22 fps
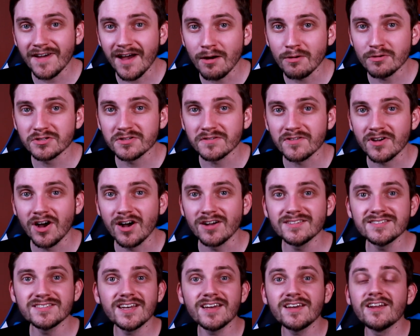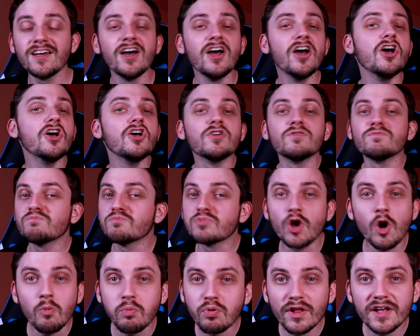of hours of content?
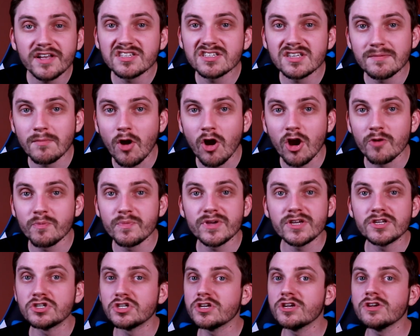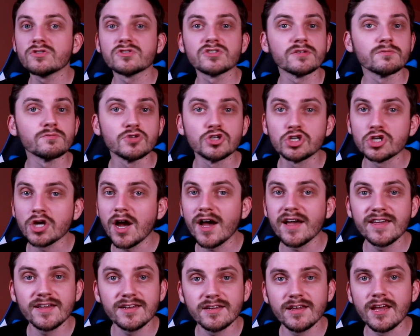Go play some RPG or some
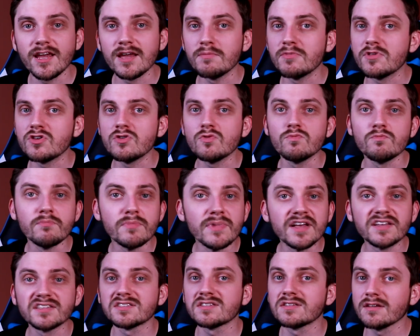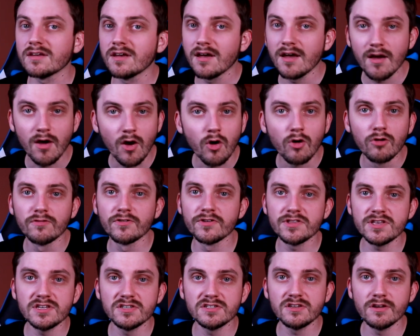giant game that you missed
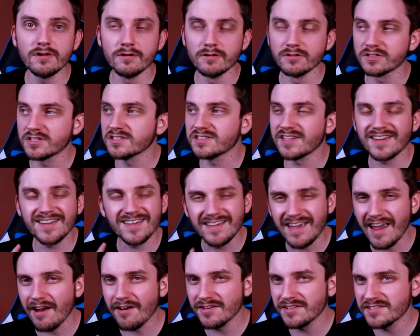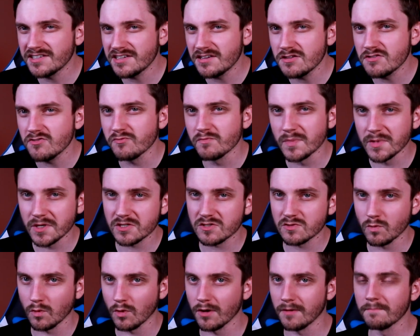over these years, because I guarantee you've
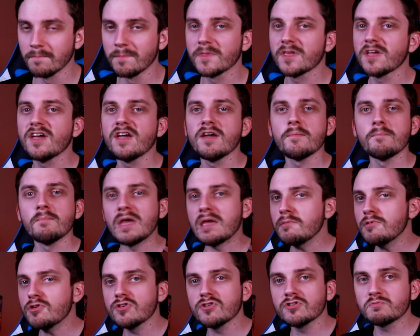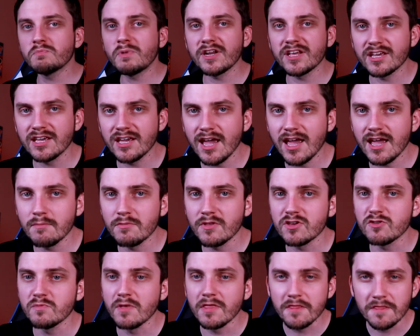missed one. Maybe there's been a game
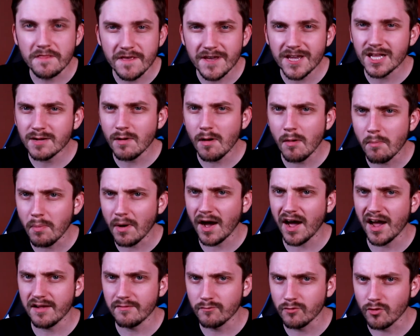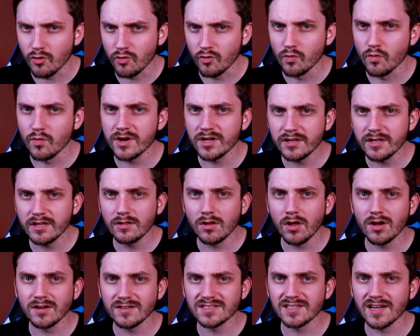that you've been thinking about buying for a really
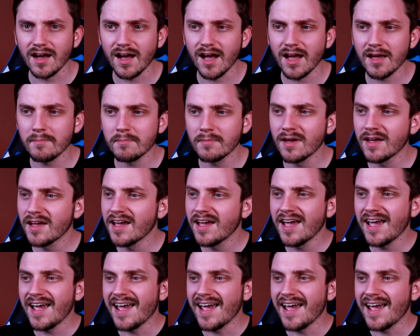long time,